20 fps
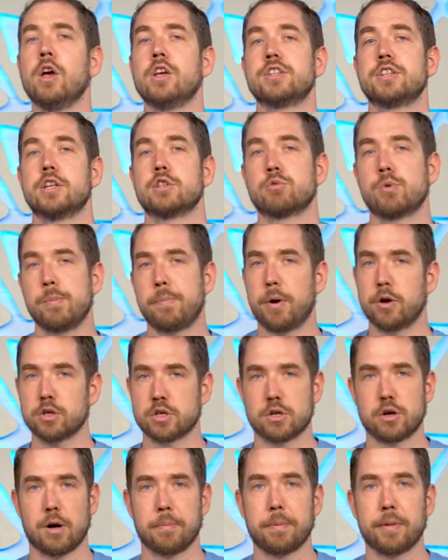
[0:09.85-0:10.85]
Since we
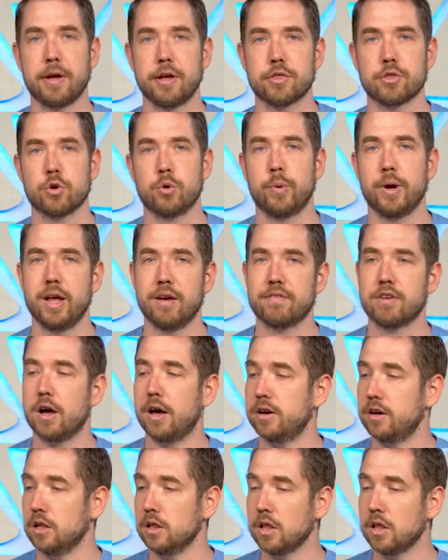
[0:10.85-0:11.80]
posted our playthrough, we have gotten a